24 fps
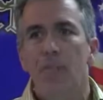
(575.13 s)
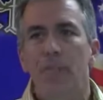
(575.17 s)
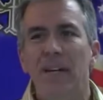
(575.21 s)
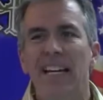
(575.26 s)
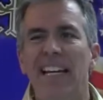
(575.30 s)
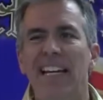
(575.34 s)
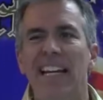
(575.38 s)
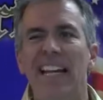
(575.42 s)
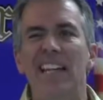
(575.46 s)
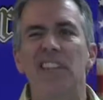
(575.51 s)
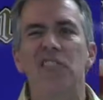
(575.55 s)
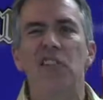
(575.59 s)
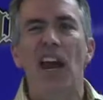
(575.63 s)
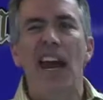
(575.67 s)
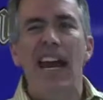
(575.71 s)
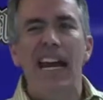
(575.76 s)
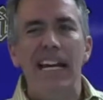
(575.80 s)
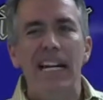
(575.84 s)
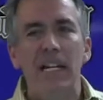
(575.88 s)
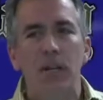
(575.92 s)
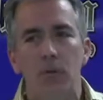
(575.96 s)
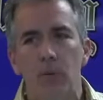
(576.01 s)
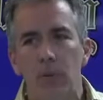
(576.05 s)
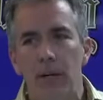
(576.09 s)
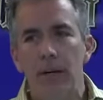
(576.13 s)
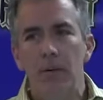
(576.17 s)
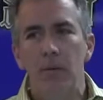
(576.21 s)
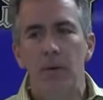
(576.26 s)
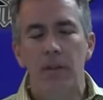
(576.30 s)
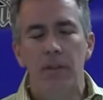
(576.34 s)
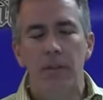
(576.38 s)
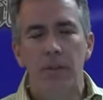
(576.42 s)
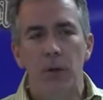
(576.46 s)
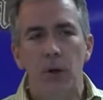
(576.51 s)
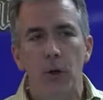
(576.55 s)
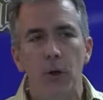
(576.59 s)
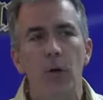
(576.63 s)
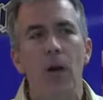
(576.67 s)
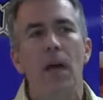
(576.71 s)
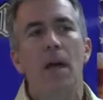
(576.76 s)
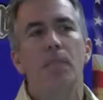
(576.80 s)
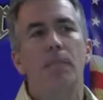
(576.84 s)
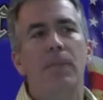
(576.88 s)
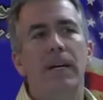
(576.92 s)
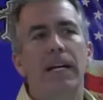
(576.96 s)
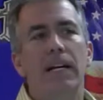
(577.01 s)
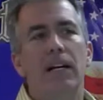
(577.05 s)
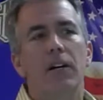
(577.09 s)
being as angry with you,
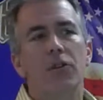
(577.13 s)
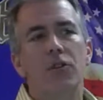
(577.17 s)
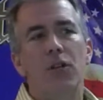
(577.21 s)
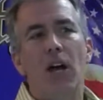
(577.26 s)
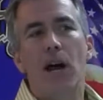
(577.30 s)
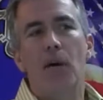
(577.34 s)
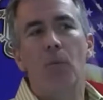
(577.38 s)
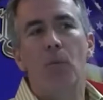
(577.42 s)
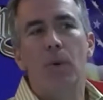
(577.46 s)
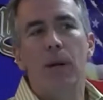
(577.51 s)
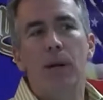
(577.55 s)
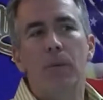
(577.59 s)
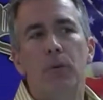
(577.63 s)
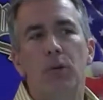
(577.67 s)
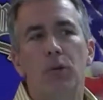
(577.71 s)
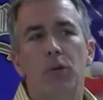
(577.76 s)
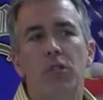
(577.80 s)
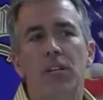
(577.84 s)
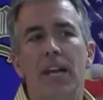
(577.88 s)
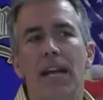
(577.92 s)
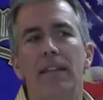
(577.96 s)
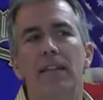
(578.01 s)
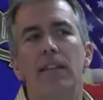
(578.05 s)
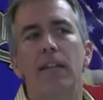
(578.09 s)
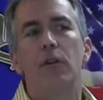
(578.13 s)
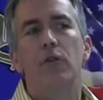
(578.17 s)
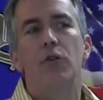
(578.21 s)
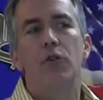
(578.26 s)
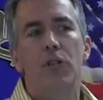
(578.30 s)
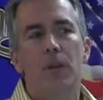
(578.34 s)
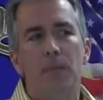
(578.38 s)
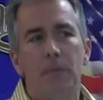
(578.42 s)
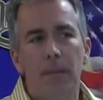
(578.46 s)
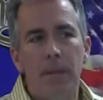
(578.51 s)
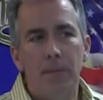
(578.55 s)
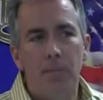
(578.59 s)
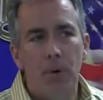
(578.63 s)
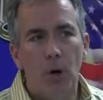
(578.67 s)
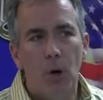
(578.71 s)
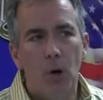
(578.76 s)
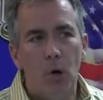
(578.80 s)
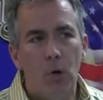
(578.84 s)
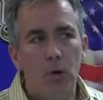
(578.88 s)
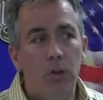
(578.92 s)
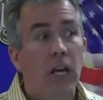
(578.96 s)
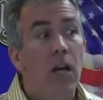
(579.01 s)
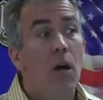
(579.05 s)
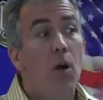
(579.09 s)
because we were sent there to be
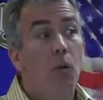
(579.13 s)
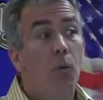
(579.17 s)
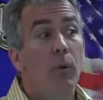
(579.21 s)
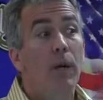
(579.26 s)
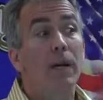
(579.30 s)
bold.